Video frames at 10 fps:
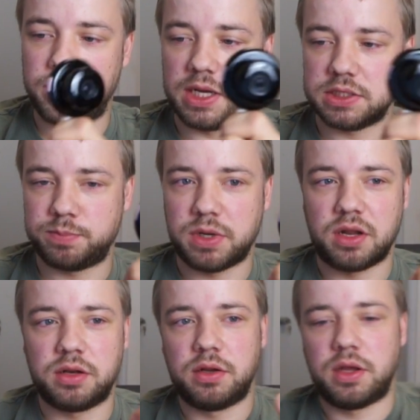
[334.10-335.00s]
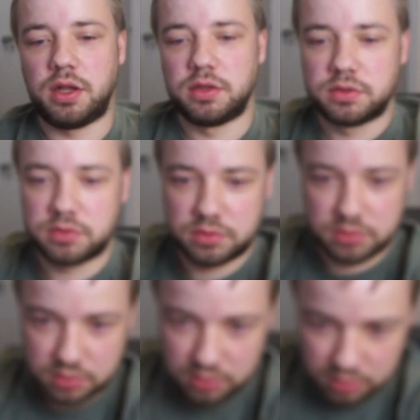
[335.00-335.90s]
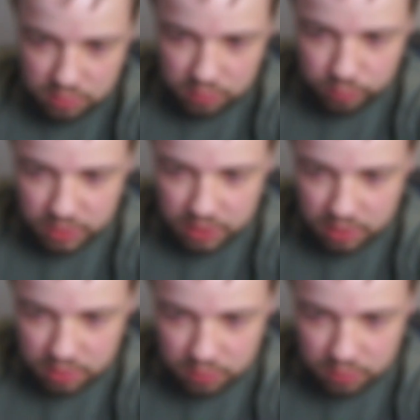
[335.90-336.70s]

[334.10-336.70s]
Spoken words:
plus button, and you may